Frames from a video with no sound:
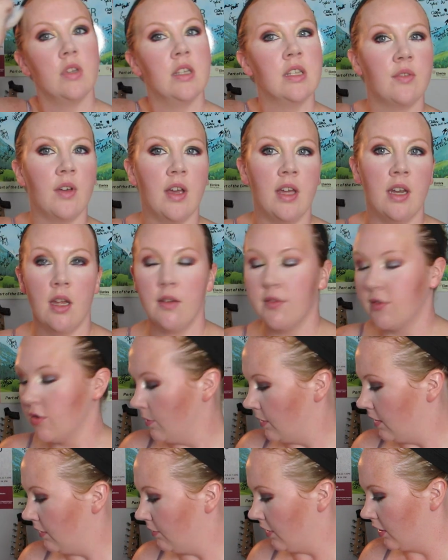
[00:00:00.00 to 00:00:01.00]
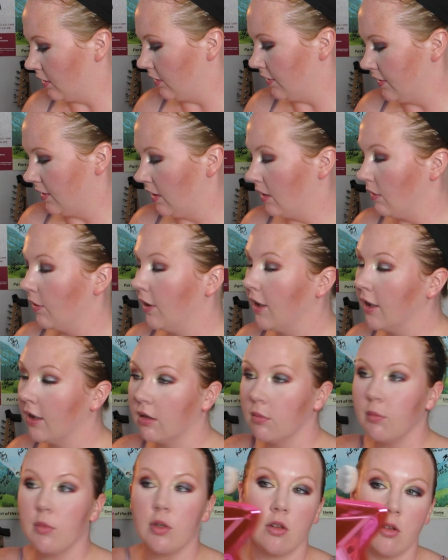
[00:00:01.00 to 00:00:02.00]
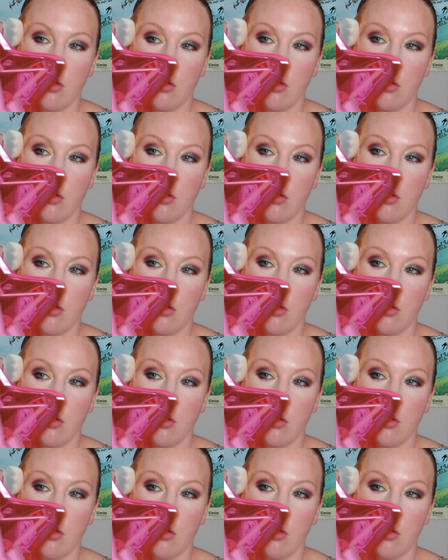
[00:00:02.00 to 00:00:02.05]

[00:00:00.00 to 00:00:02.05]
It's fine. I have so many freckles anyway. I can be a